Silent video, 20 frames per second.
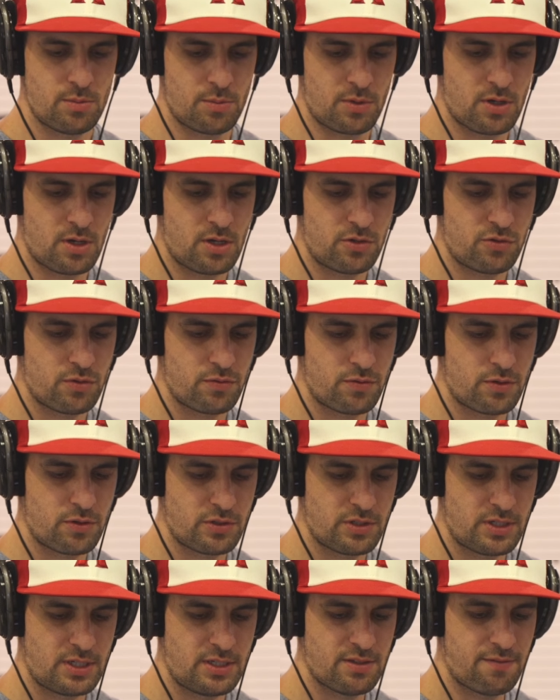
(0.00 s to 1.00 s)
some
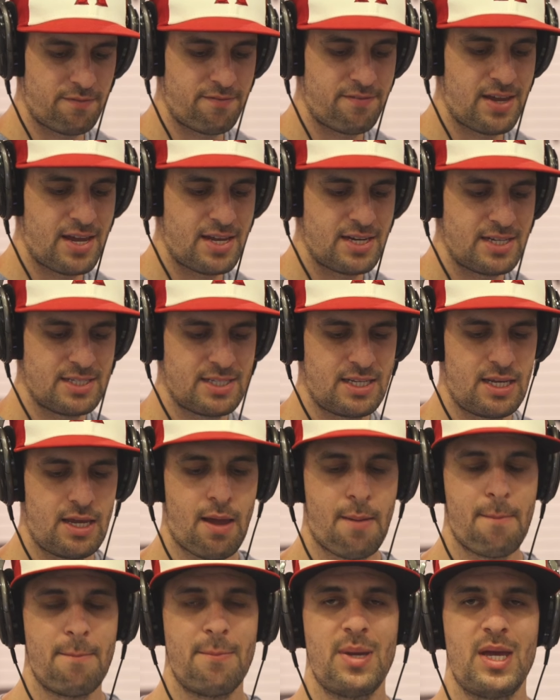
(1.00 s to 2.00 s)
controversy, some
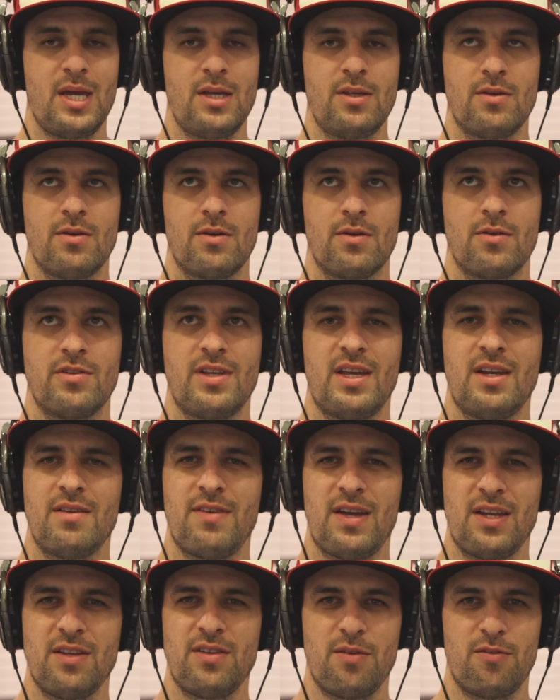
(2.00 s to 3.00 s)
fantasy base or
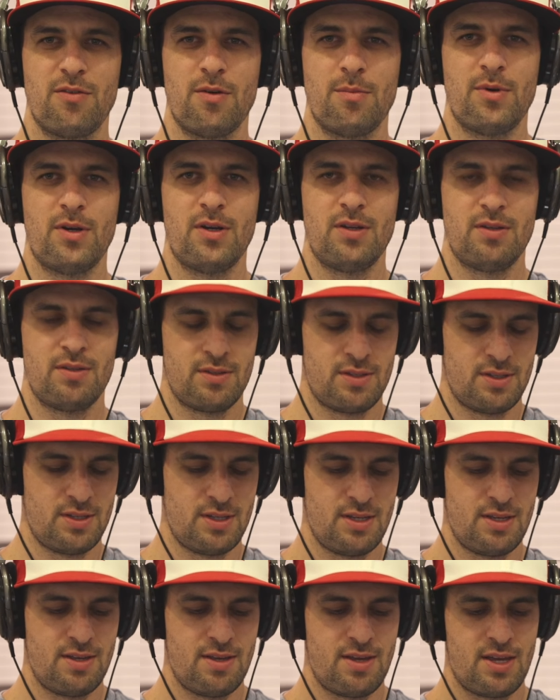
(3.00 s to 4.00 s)
fantasy football
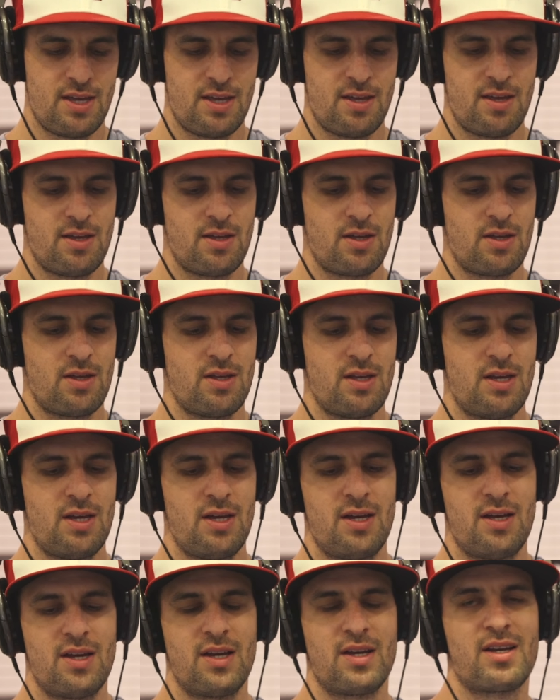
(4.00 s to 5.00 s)

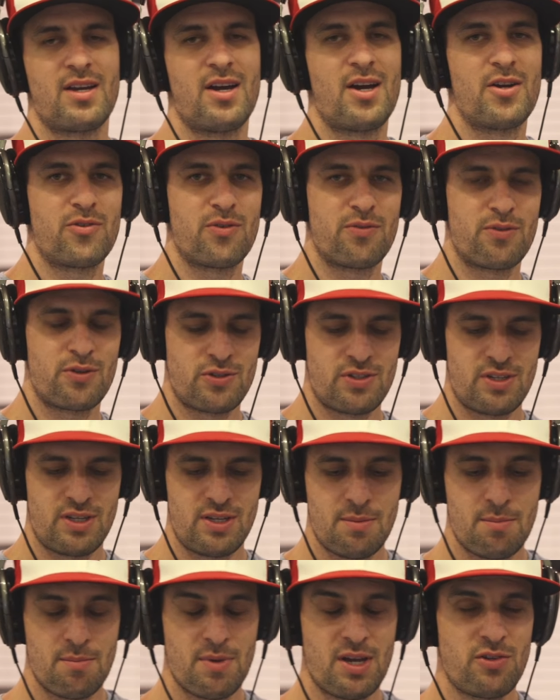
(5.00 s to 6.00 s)
uh,
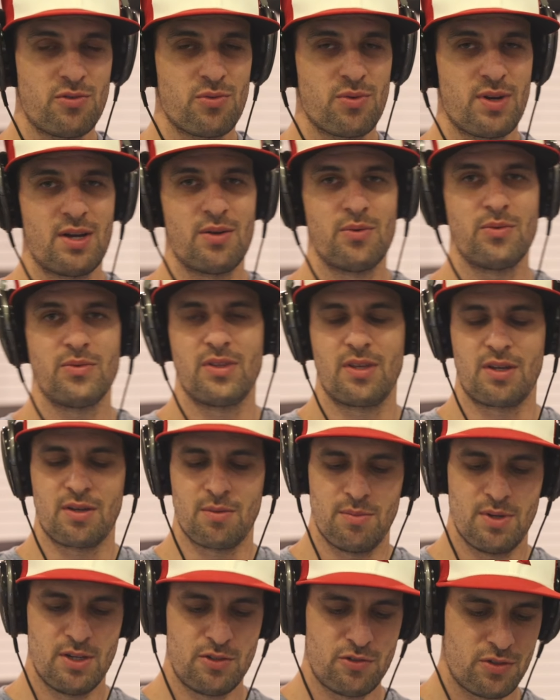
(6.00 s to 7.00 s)
controversy. Mike Trout, the
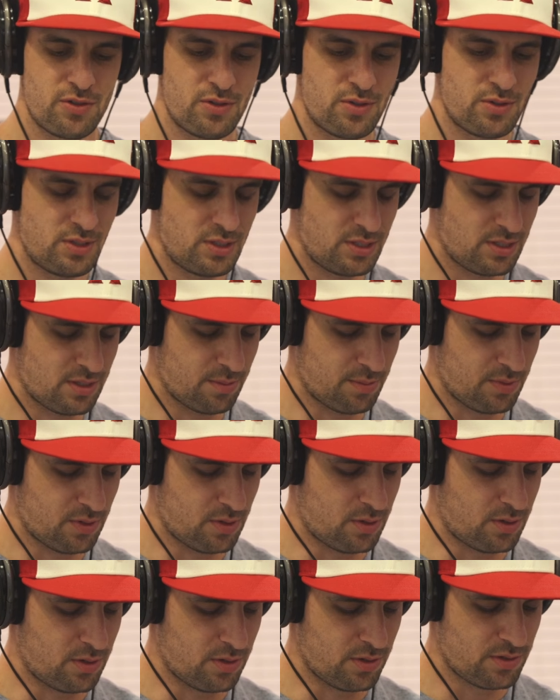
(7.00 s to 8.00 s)
commissioner, some
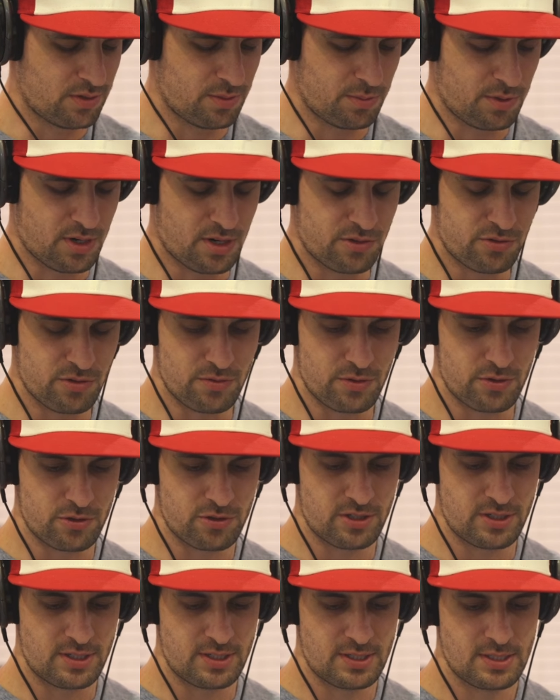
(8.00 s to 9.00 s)
oh some
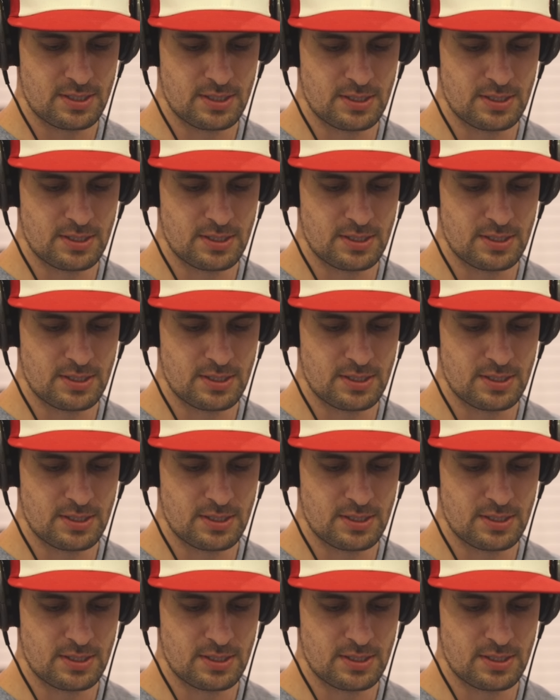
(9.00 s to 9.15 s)
controversy.